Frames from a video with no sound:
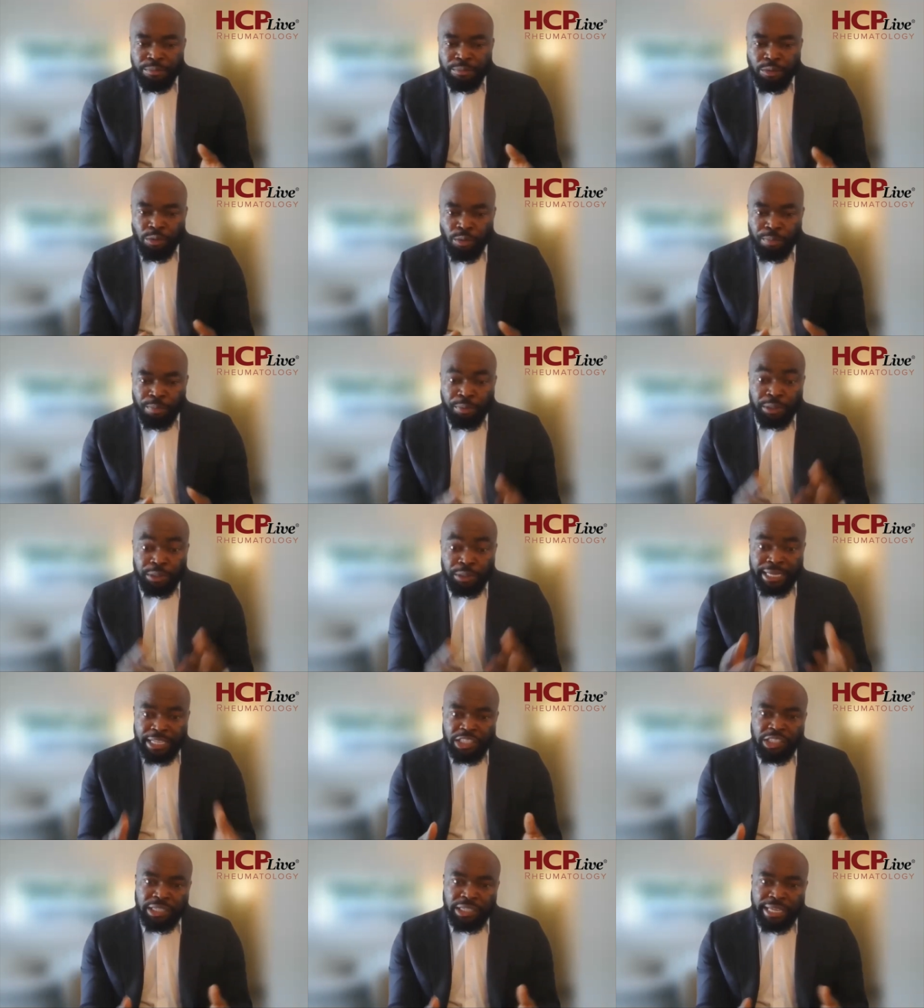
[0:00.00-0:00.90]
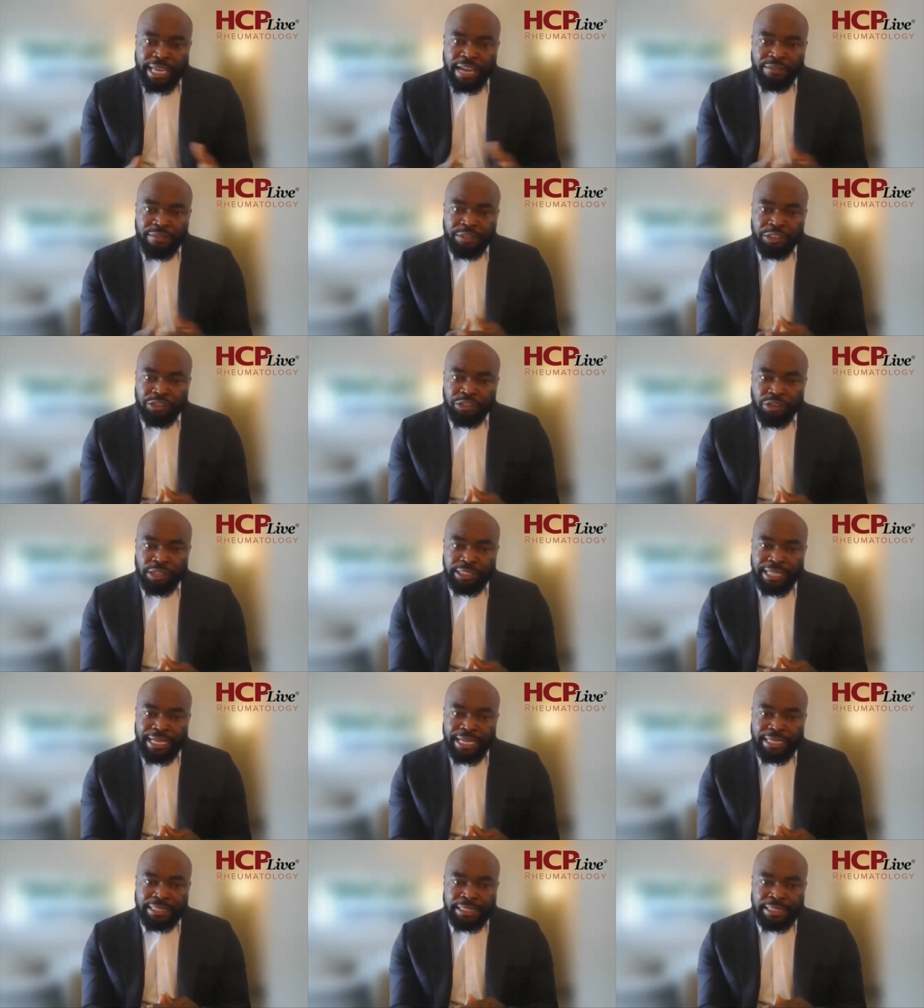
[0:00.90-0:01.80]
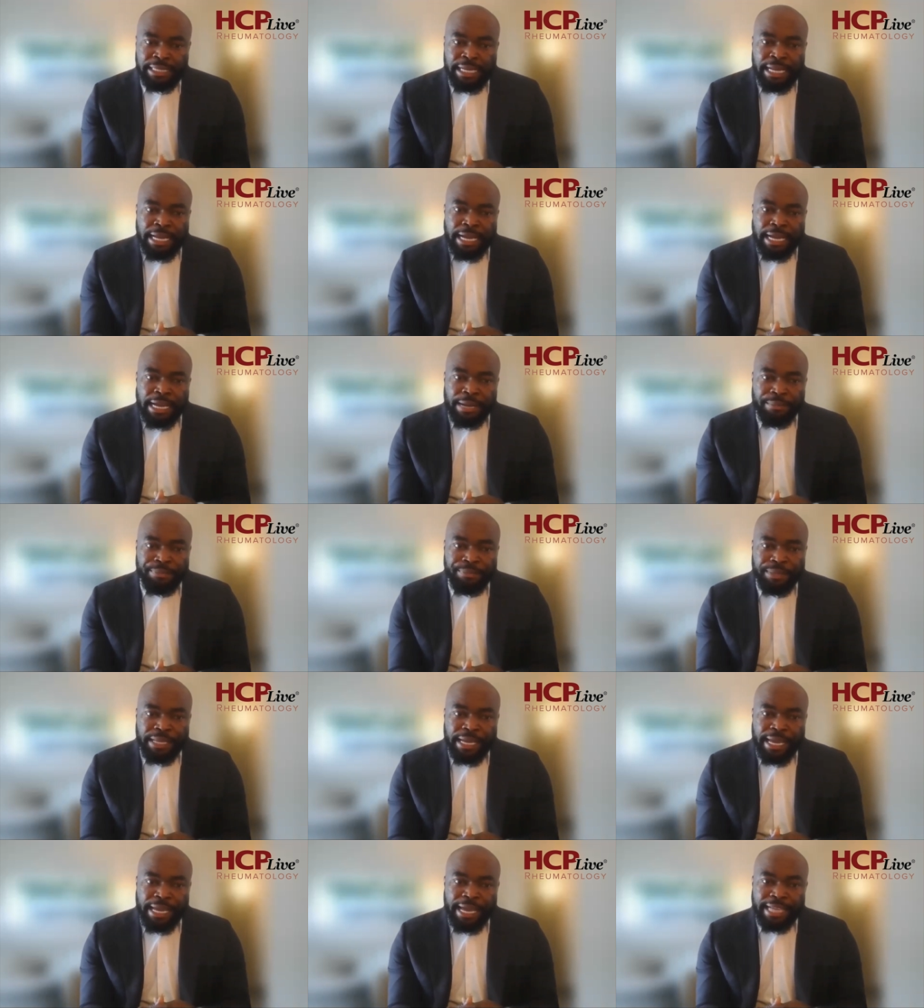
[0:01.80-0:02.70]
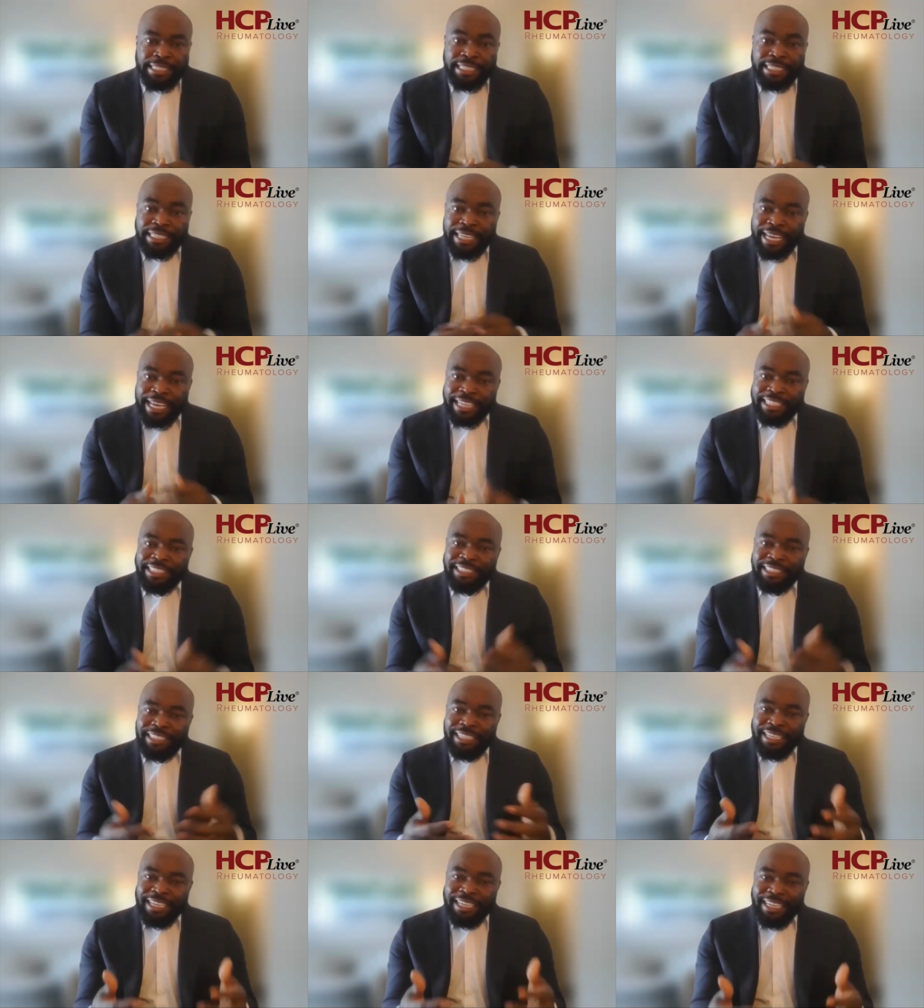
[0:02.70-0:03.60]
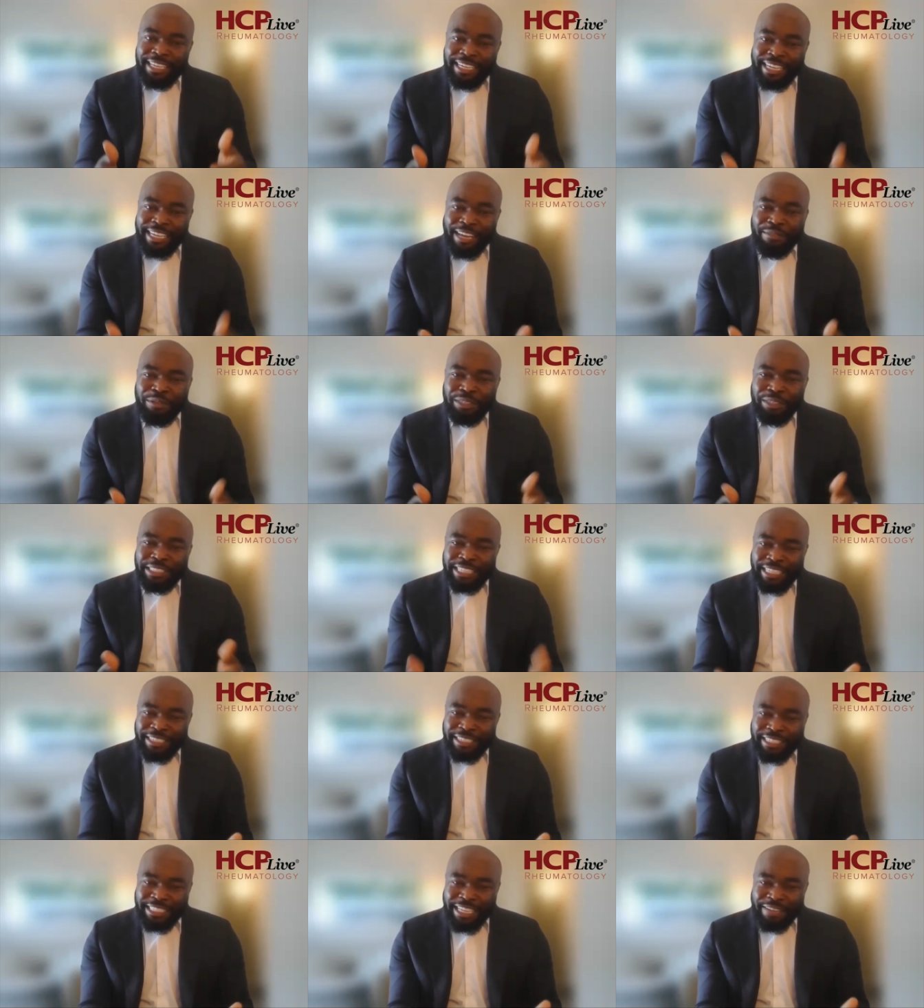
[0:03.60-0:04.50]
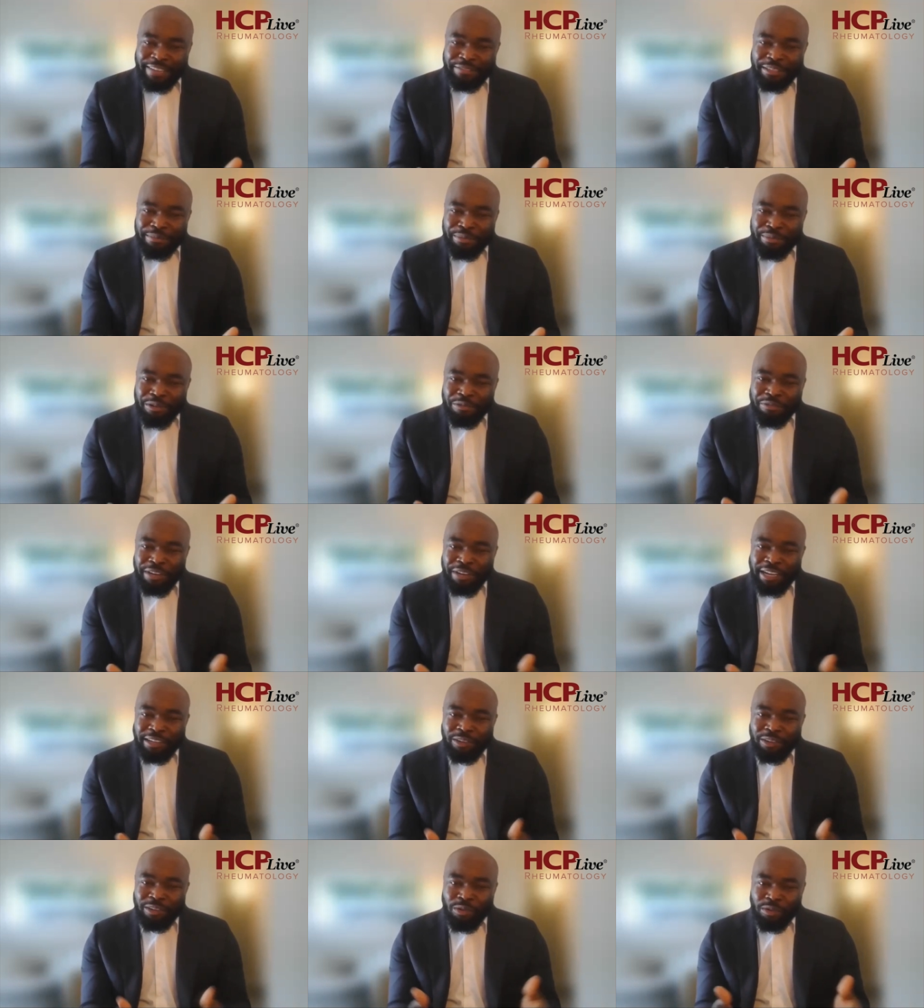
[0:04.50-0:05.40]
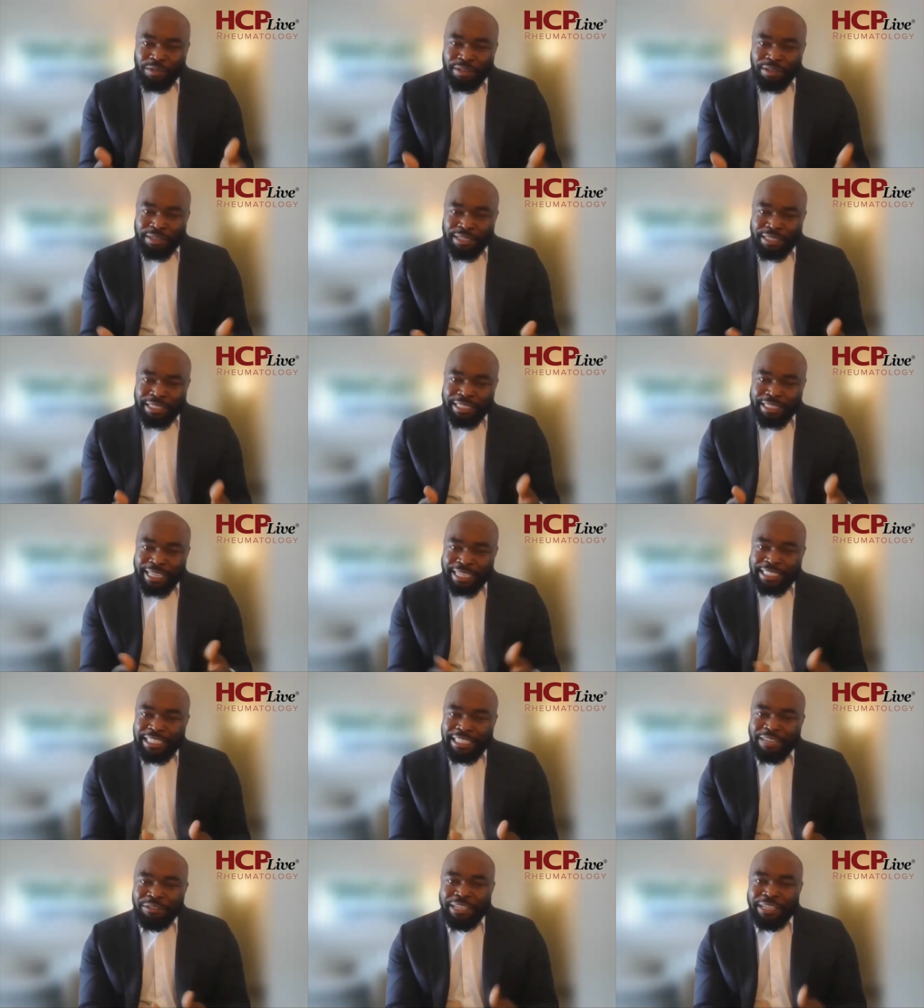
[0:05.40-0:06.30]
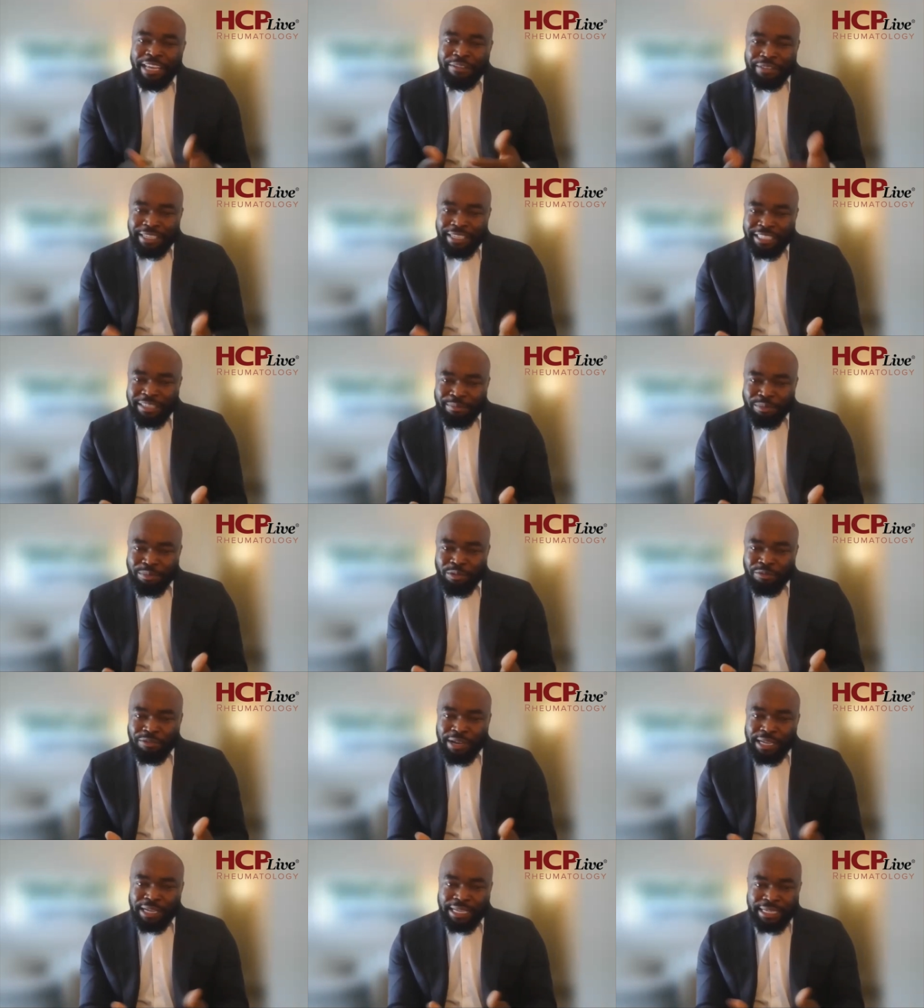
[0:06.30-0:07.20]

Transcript: or potentially have a drug that um, has a next level safety profile or next level efficacy profile.